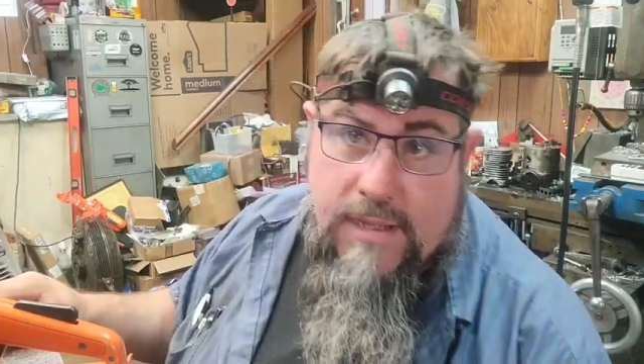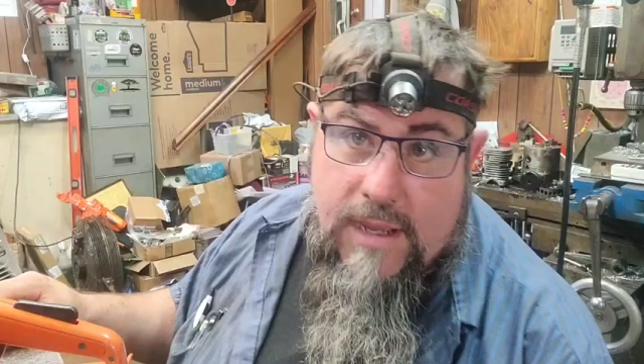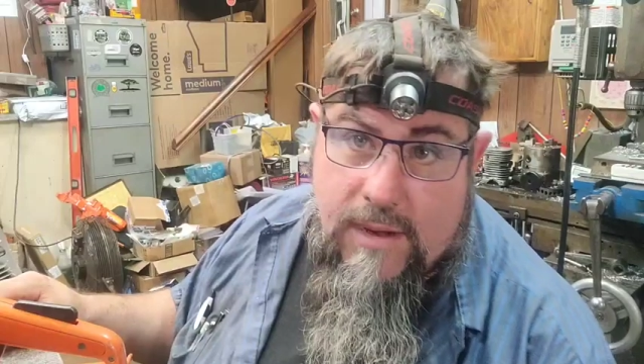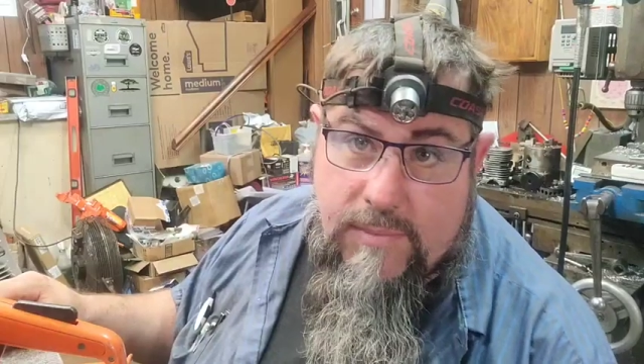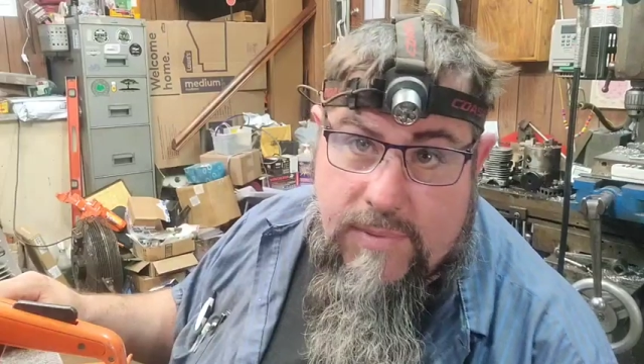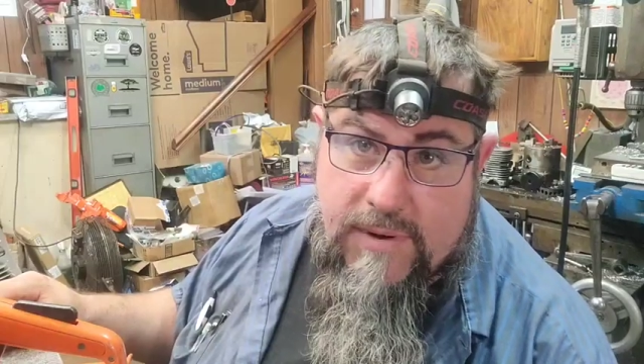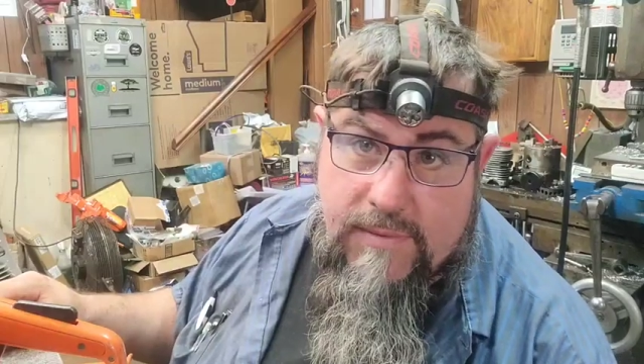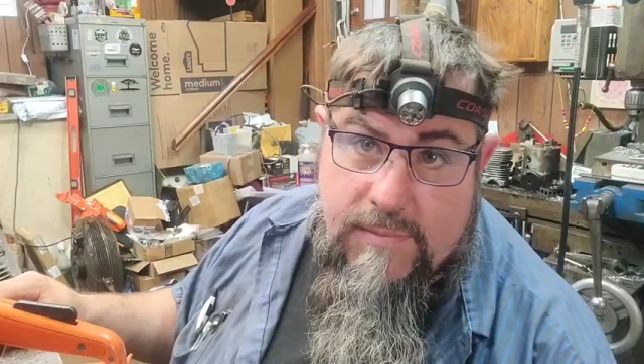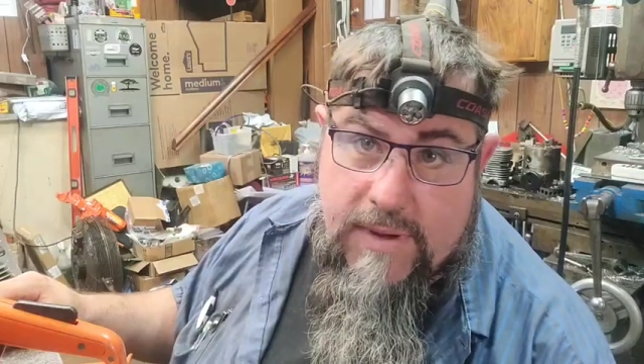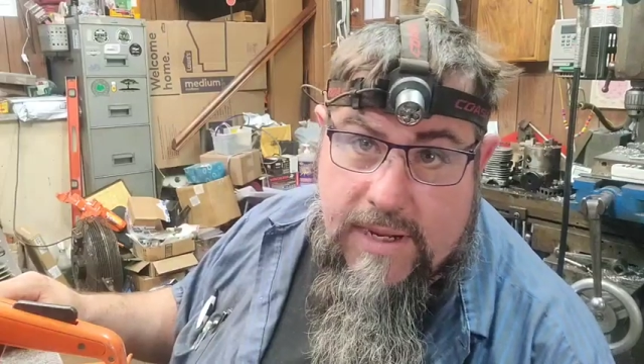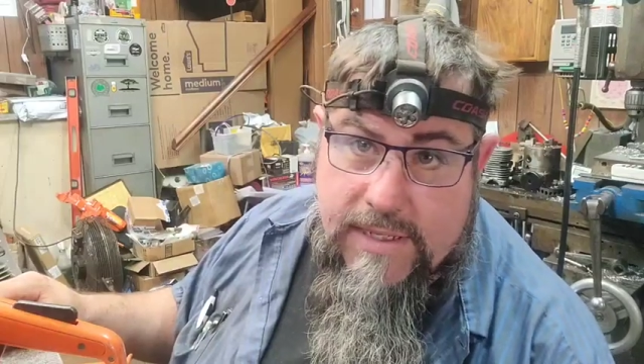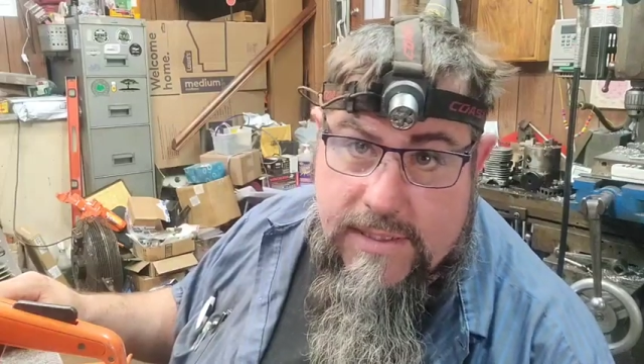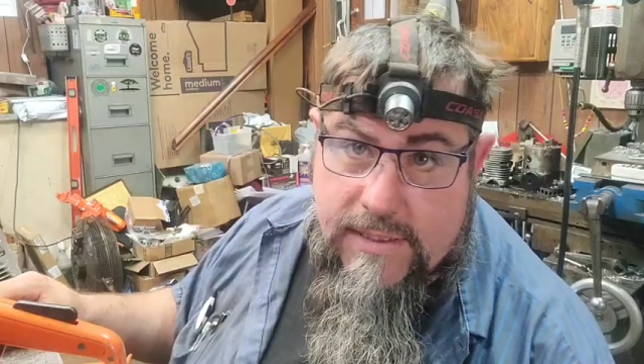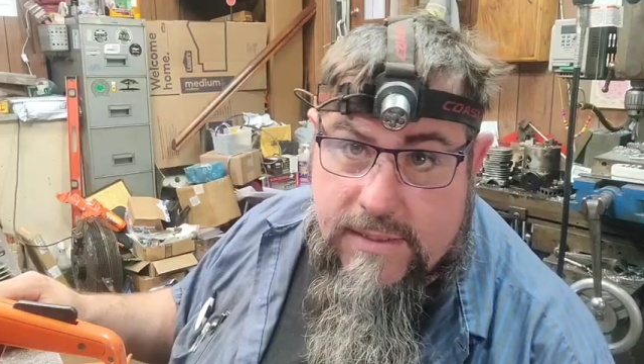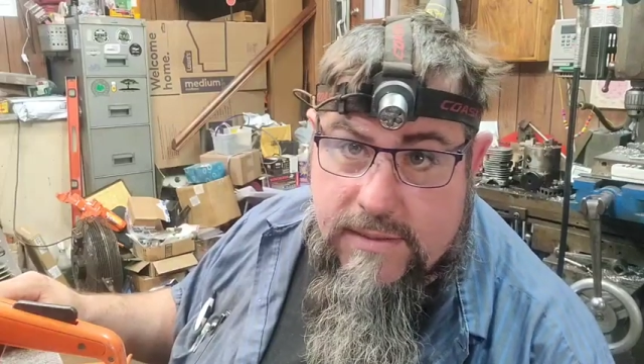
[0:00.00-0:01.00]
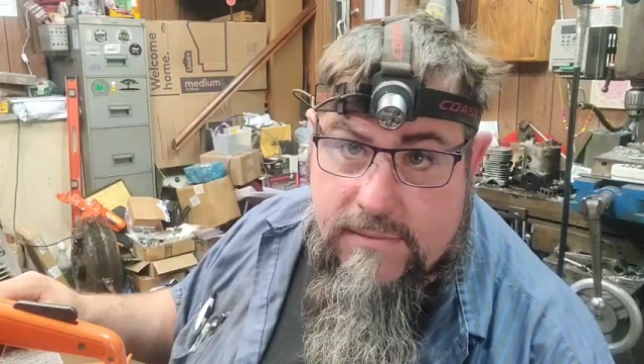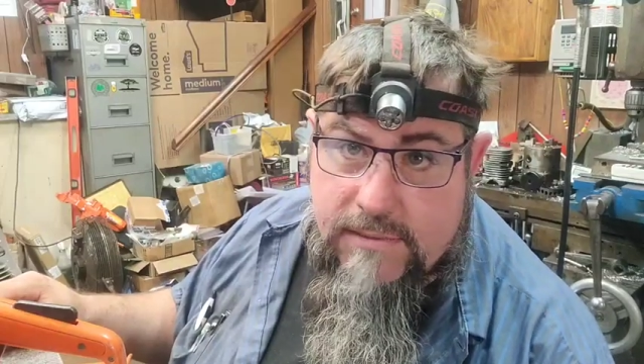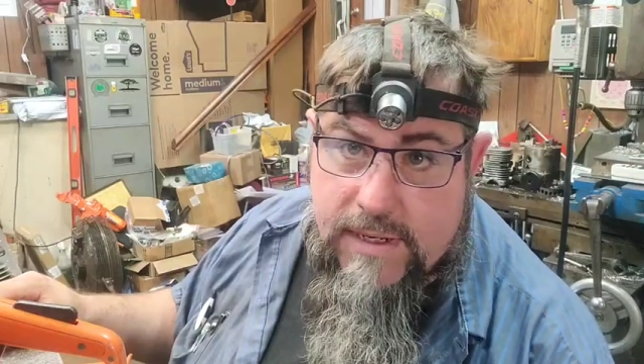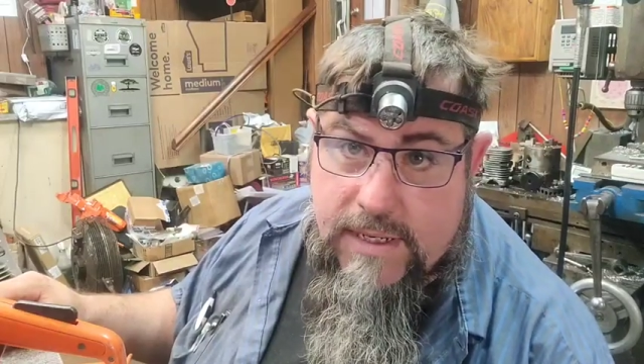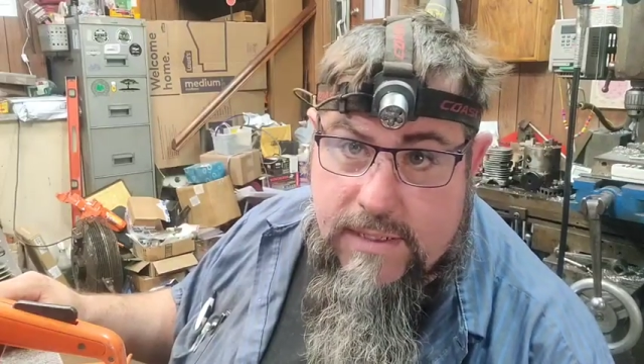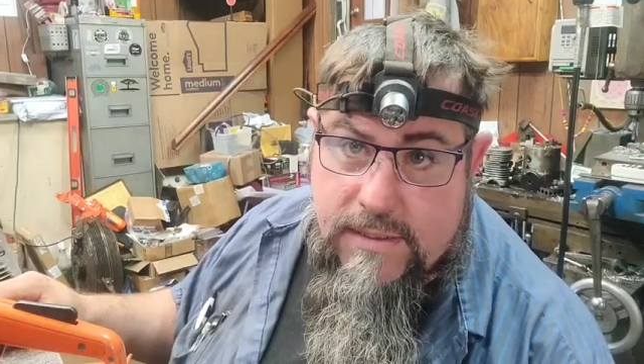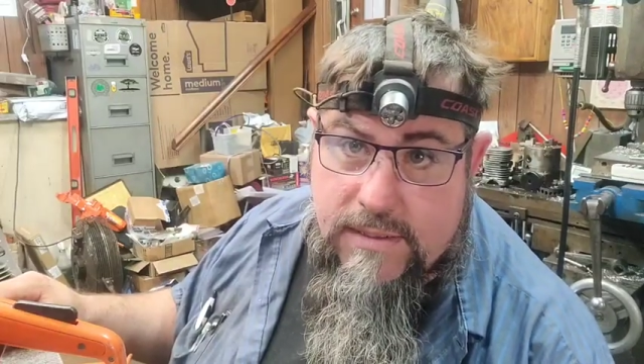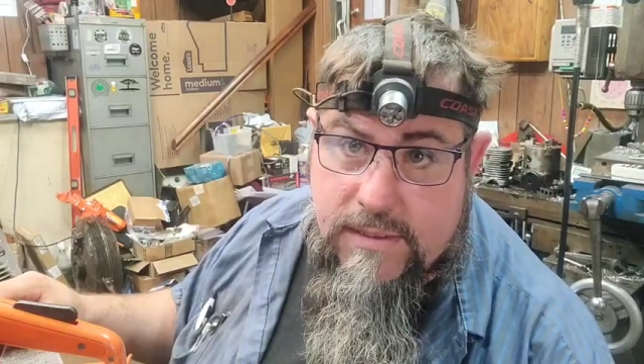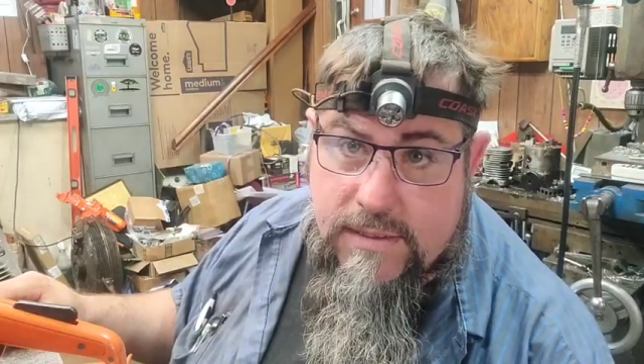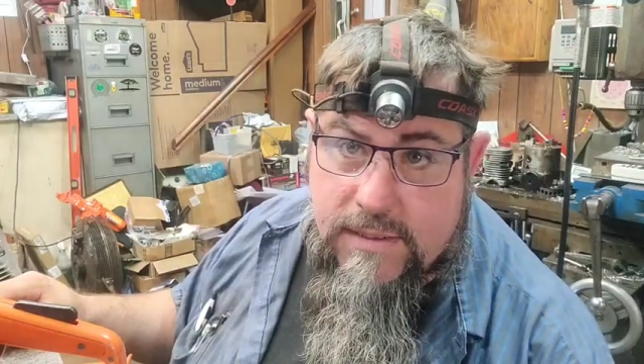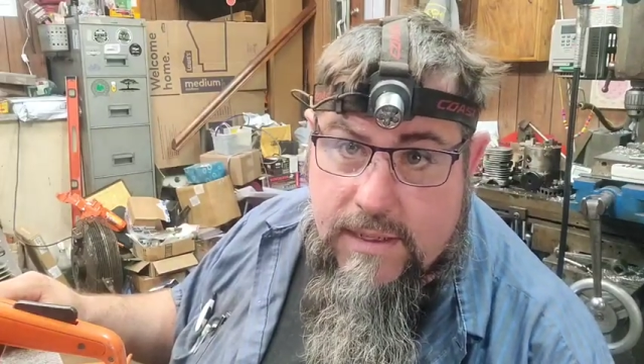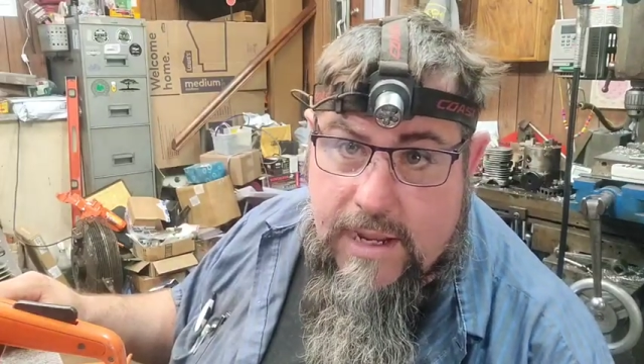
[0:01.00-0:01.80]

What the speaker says: Hope everybody's doing well.